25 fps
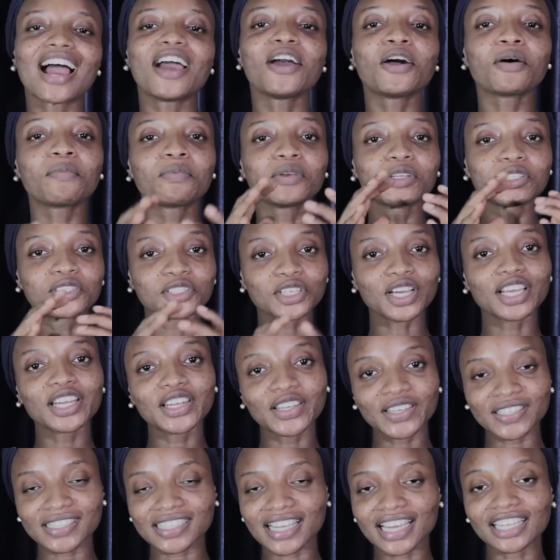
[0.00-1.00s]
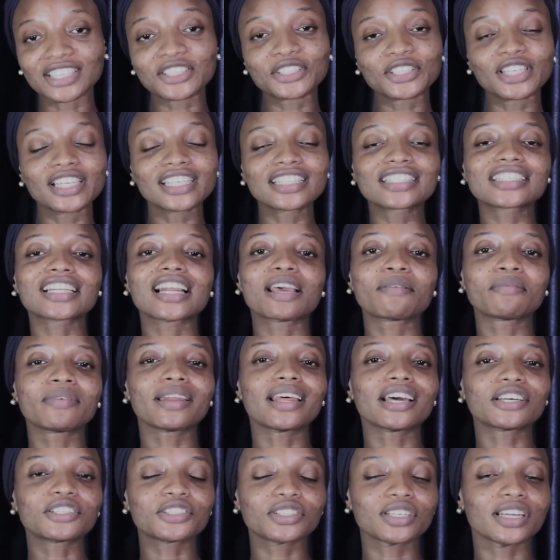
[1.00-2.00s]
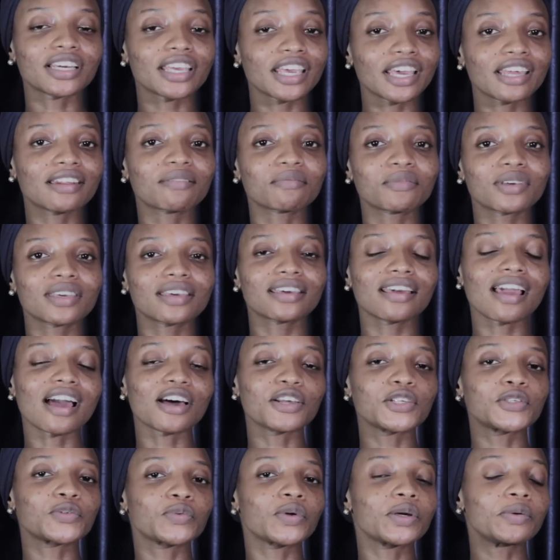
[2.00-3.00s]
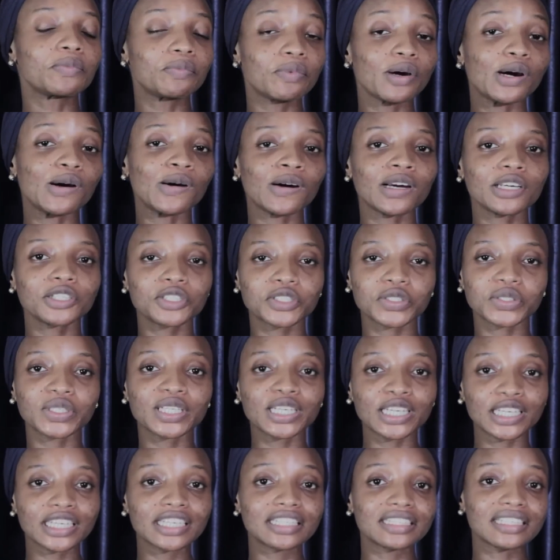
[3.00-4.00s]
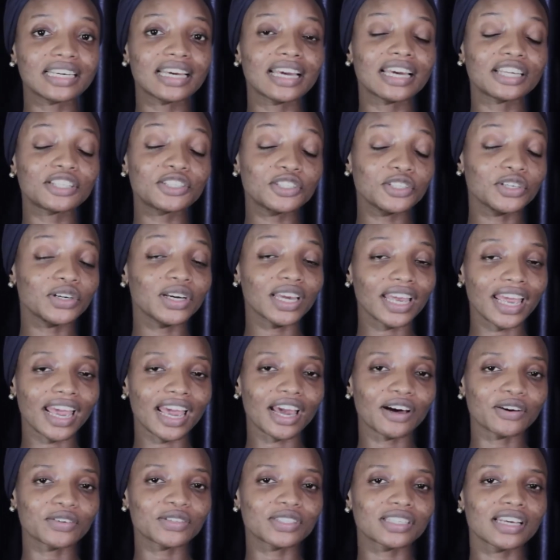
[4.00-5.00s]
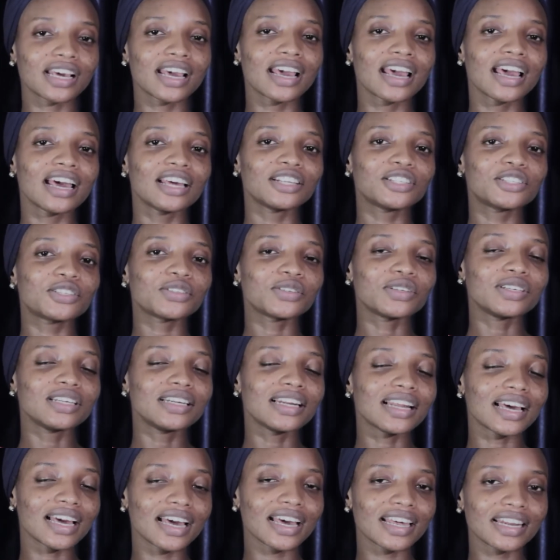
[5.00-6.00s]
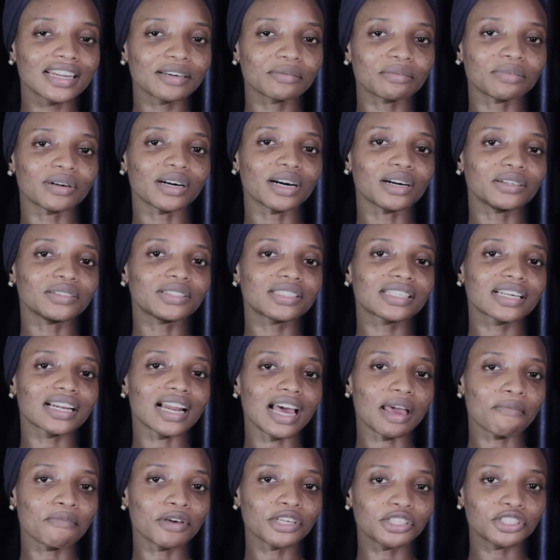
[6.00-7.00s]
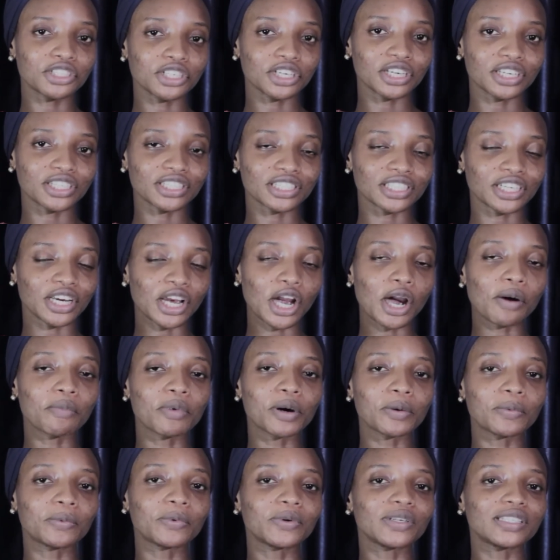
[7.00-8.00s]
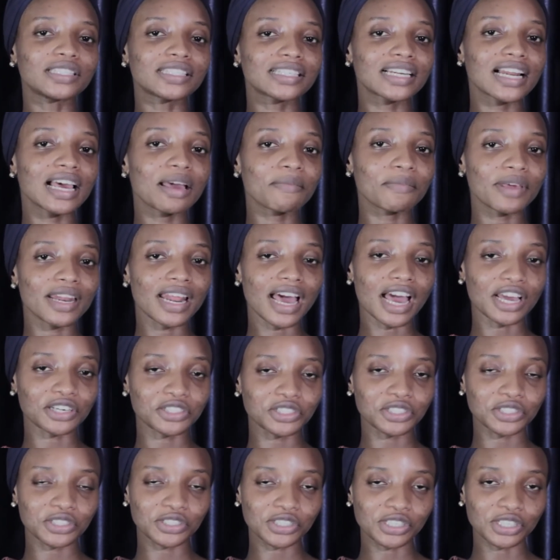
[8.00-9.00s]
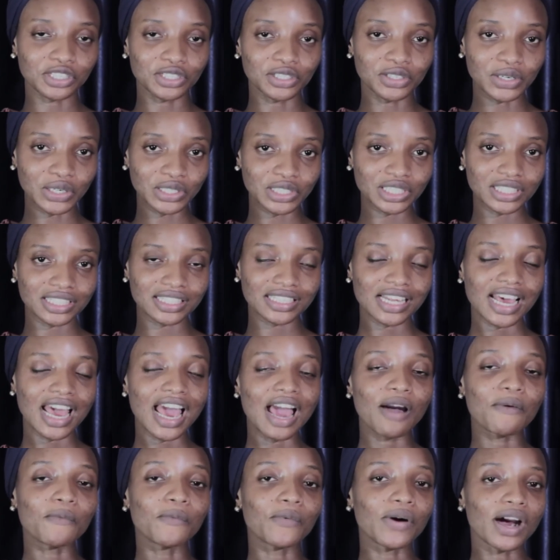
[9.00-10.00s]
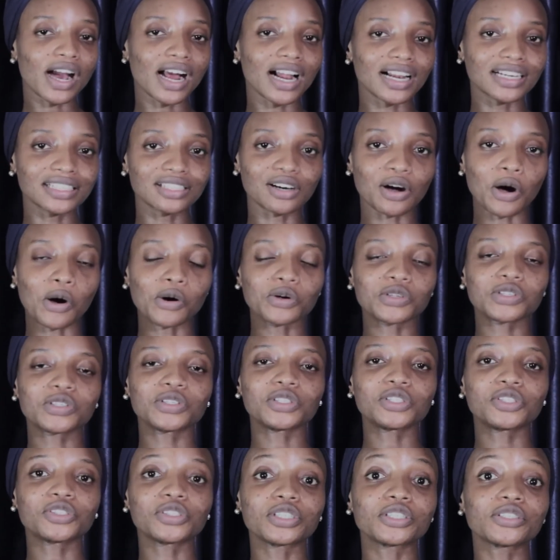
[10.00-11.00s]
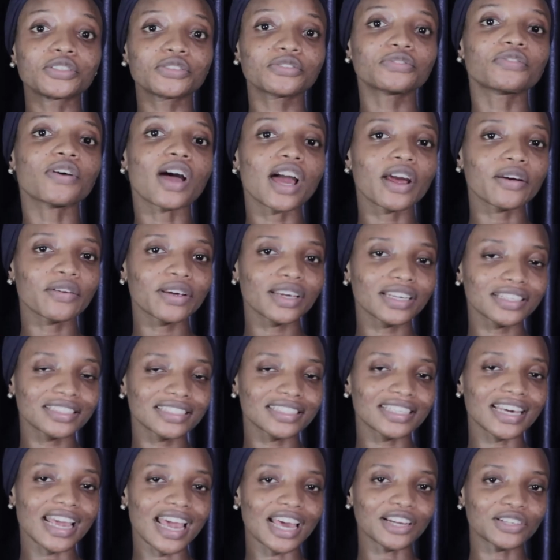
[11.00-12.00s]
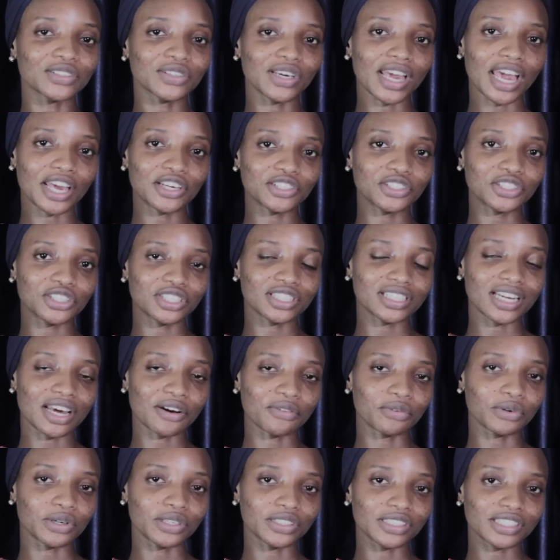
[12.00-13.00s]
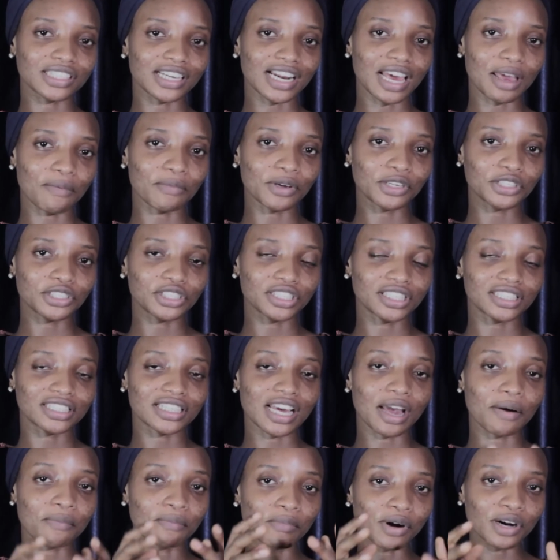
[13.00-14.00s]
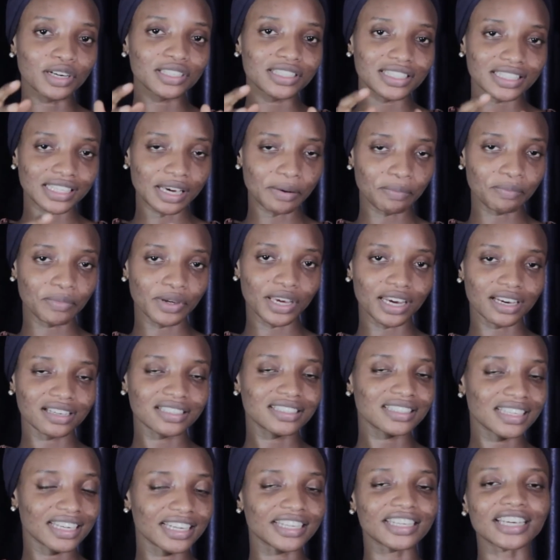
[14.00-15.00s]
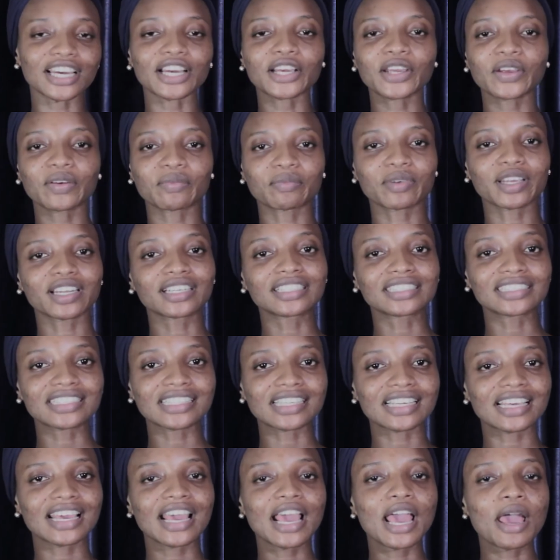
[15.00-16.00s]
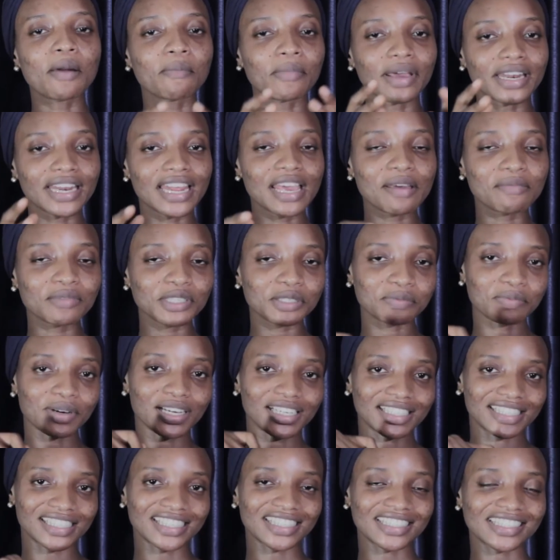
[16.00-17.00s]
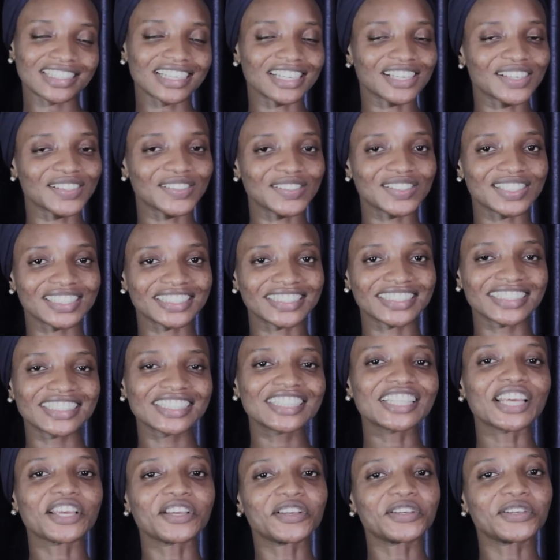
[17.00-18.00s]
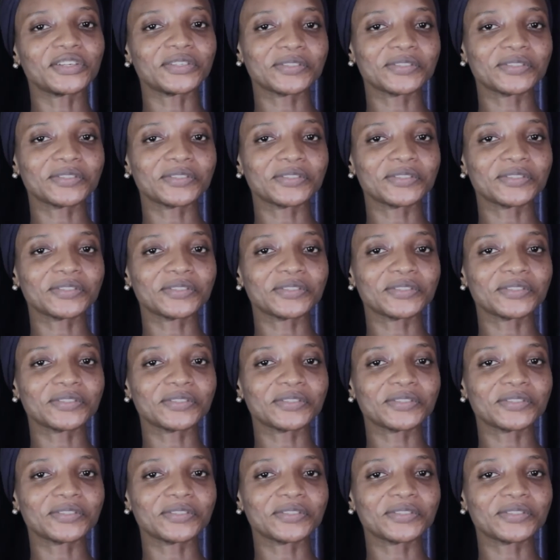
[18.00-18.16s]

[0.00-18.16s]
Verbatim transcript: I hope you join us as she leads Climate Action Academy as we empower, train and educate young girls to learn about climate change and come up with climate action solutions while also transferring the education around climate change amongst their peers in their community. My name is Baliqees Salaudeen. Thank